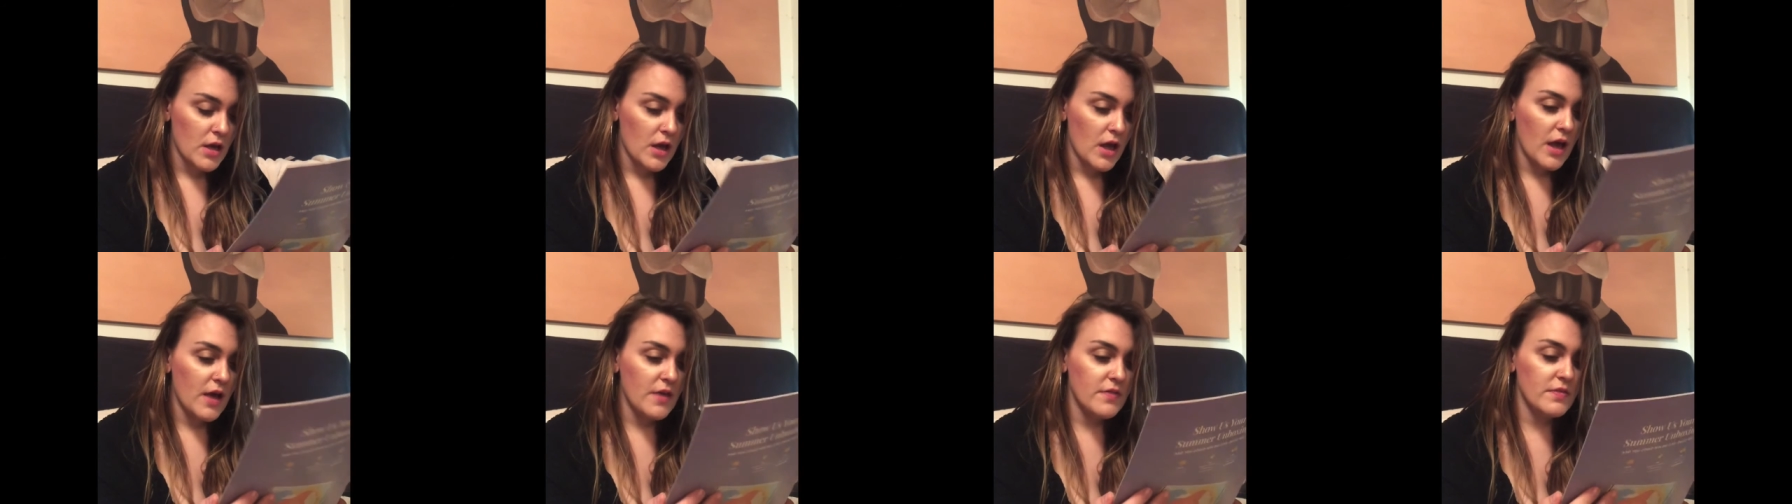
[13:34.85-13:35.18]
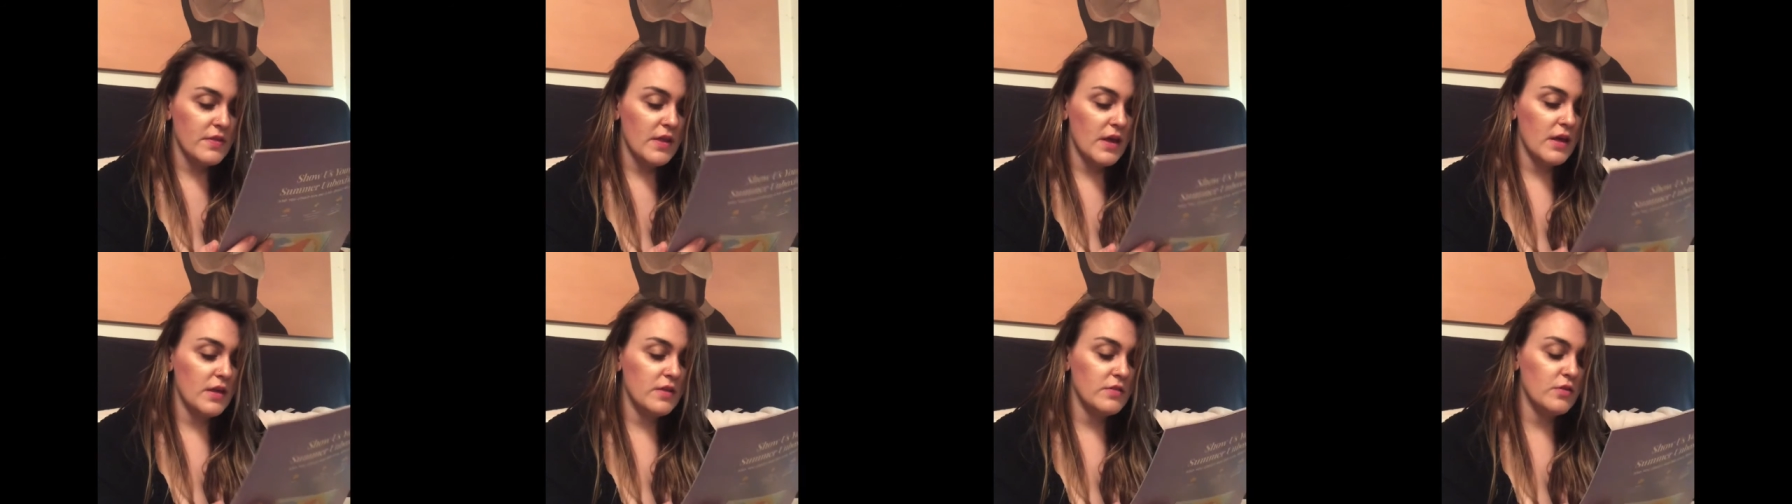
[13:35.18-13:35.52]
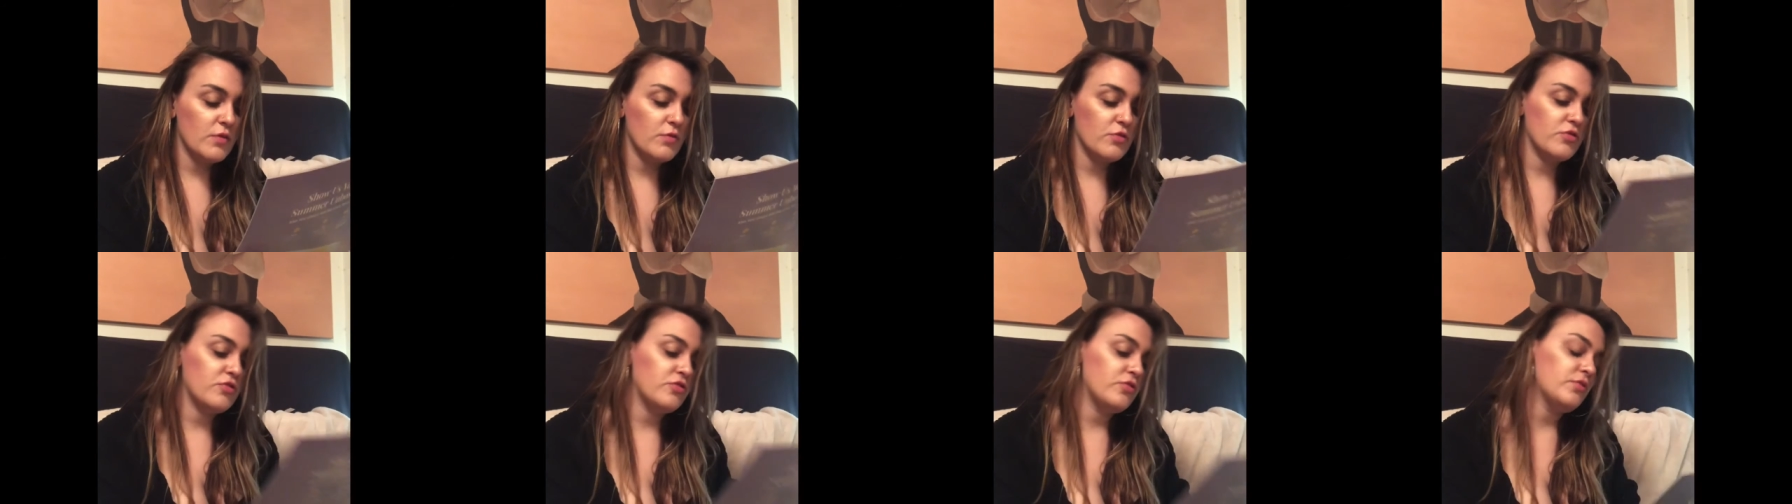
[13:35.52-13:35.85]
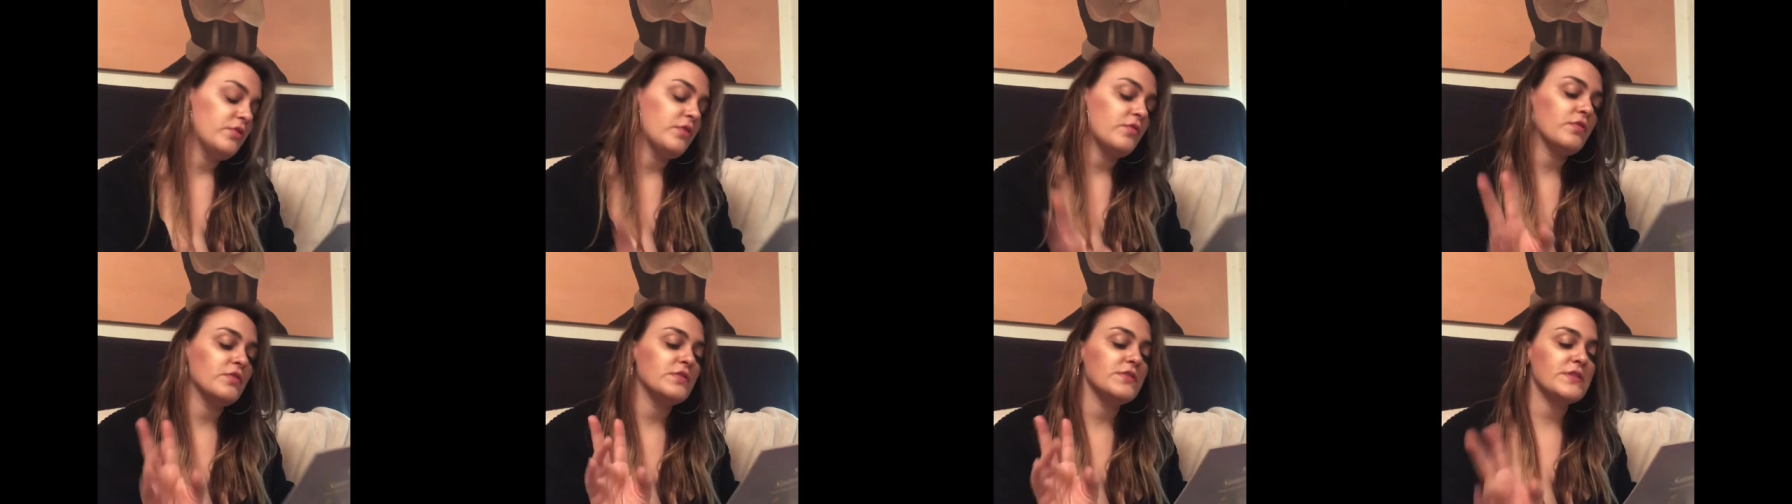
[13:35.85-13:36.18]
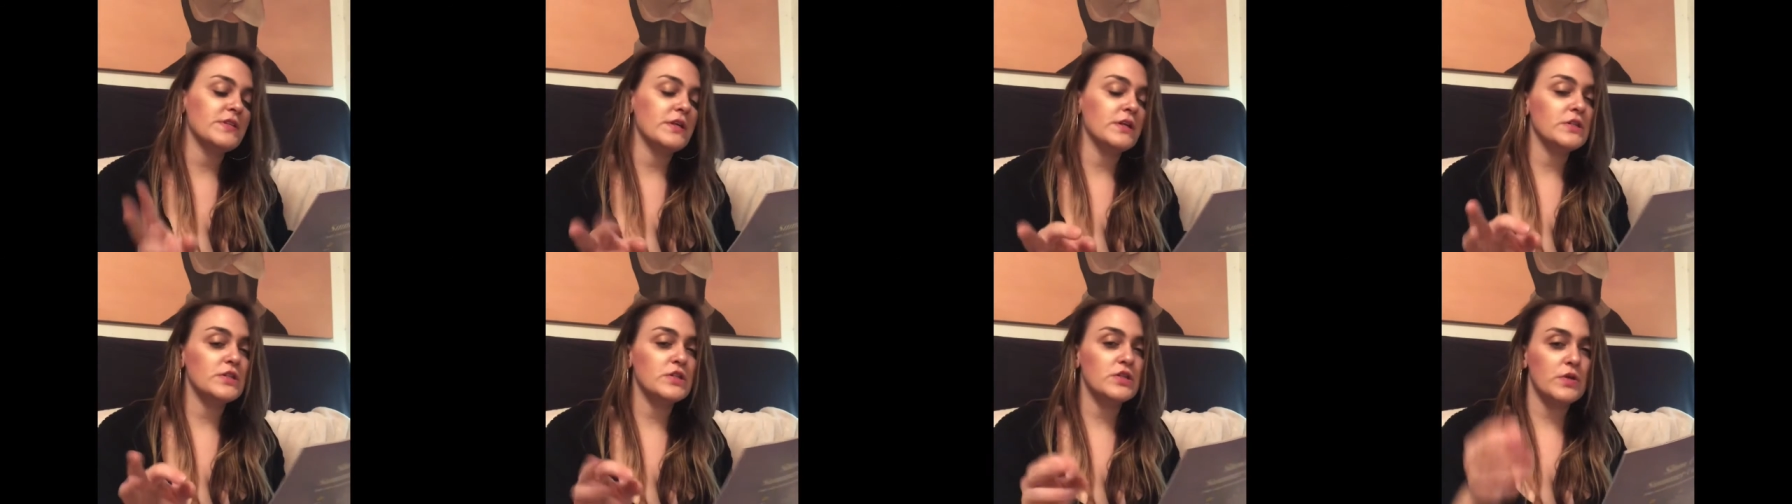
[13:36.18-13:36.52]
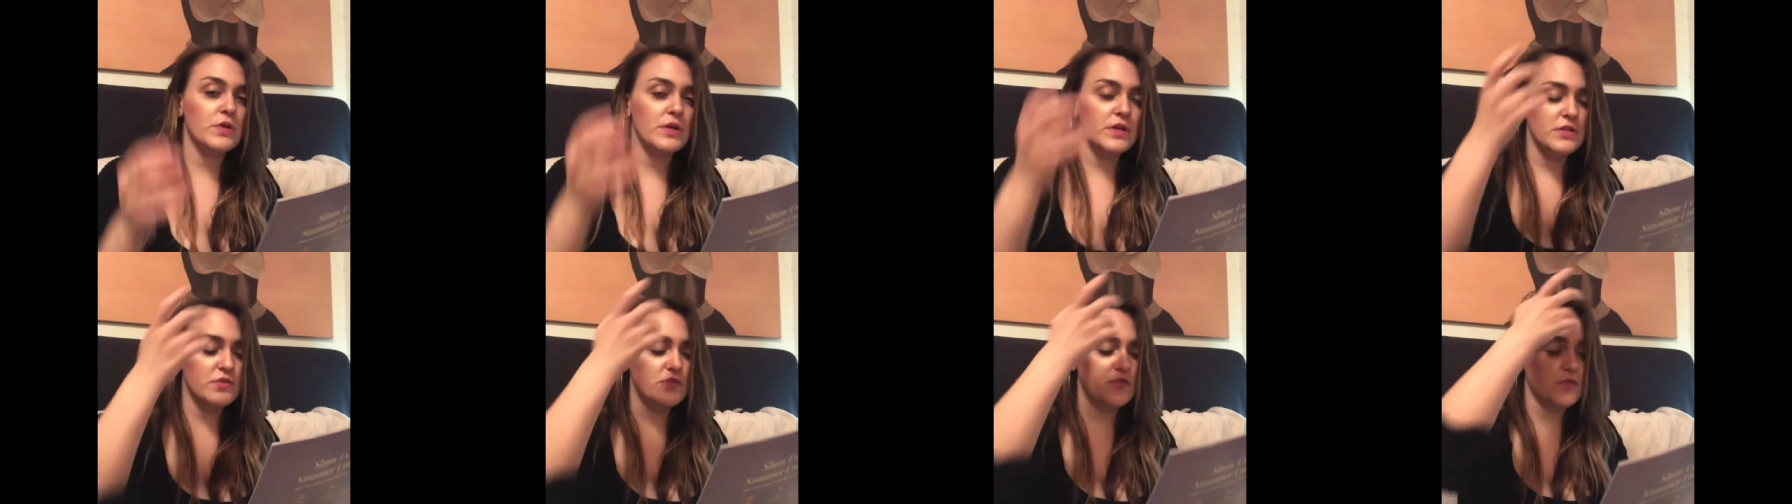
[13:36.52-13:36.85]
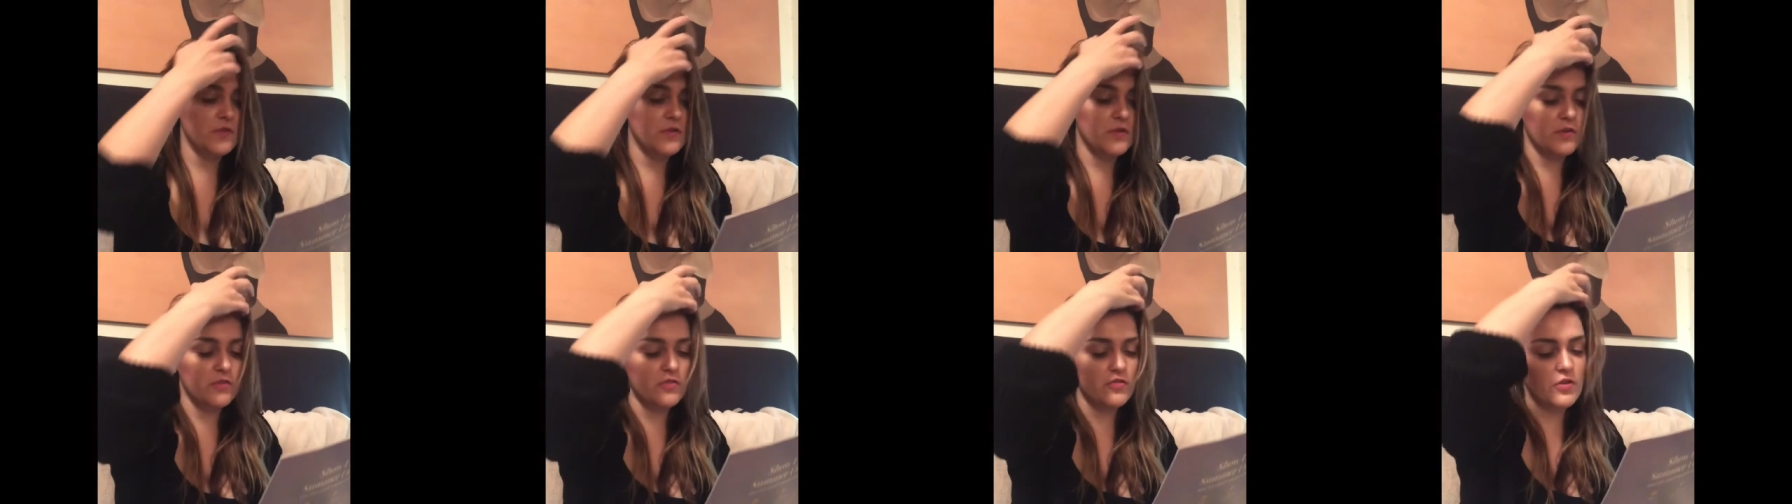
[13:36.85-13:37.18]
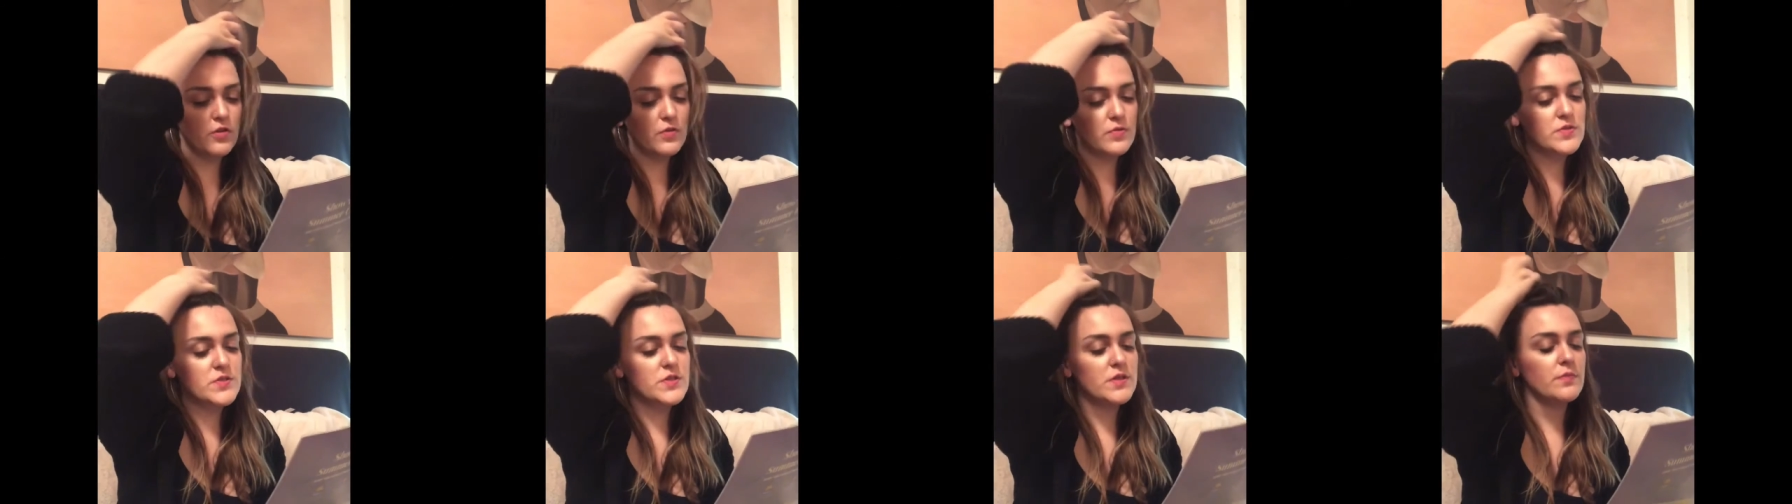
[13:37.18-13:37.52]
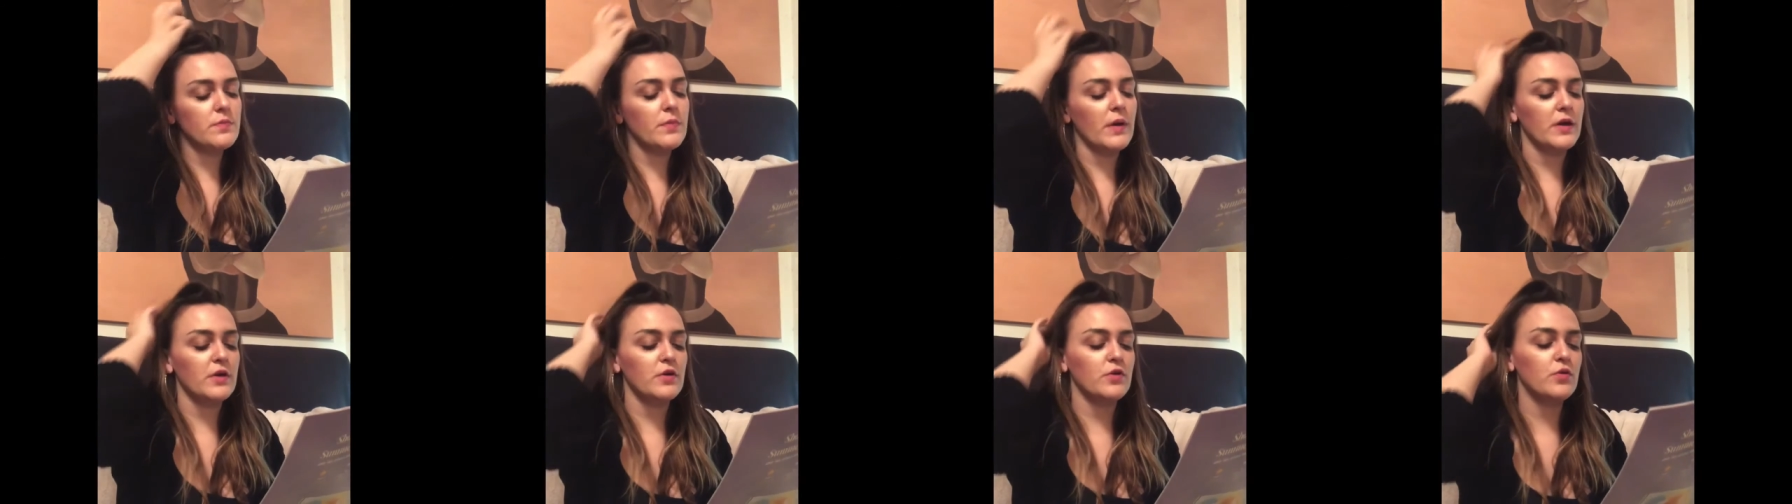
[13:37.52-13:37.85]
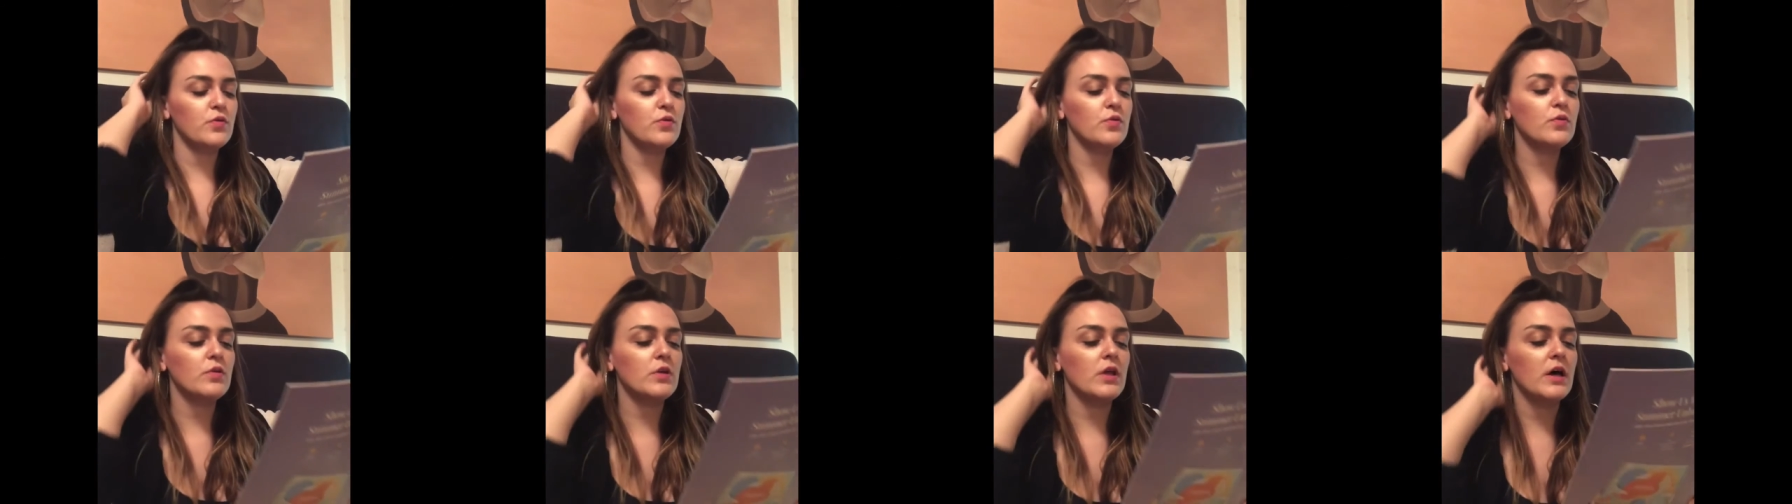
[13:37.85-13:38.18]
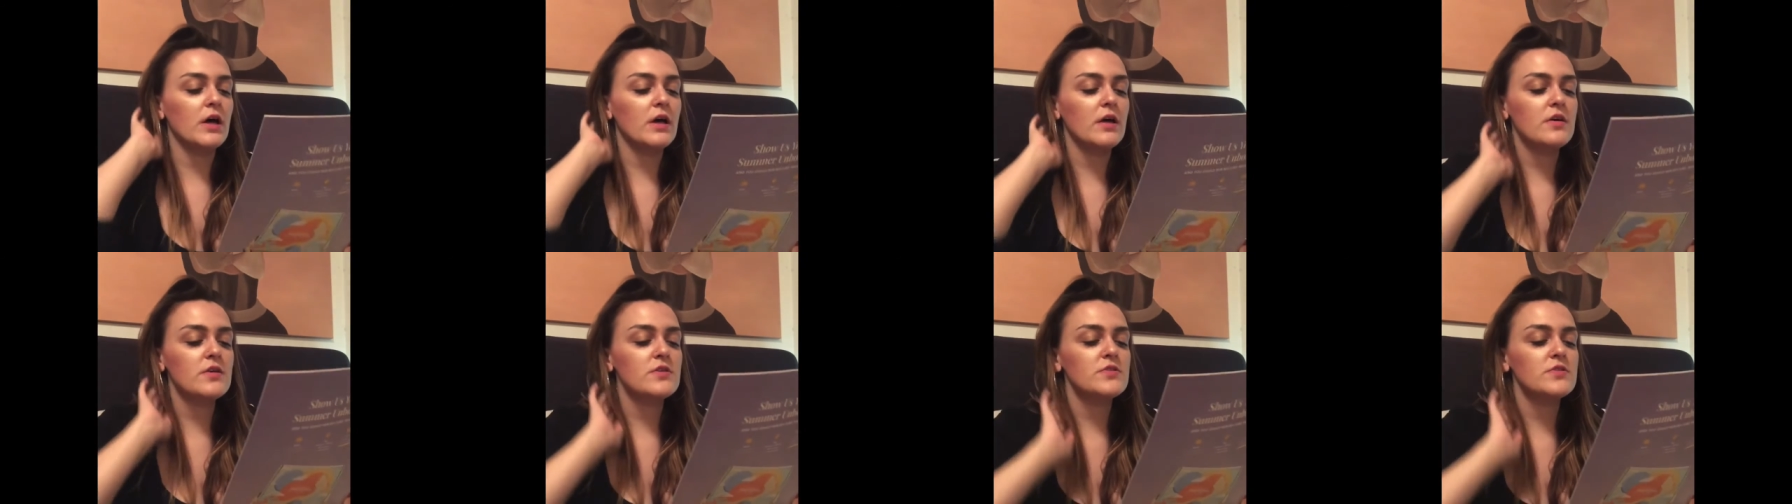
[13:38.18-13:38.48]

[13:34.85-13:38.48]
and then there was two different sunscreens you could have chosen by Coola.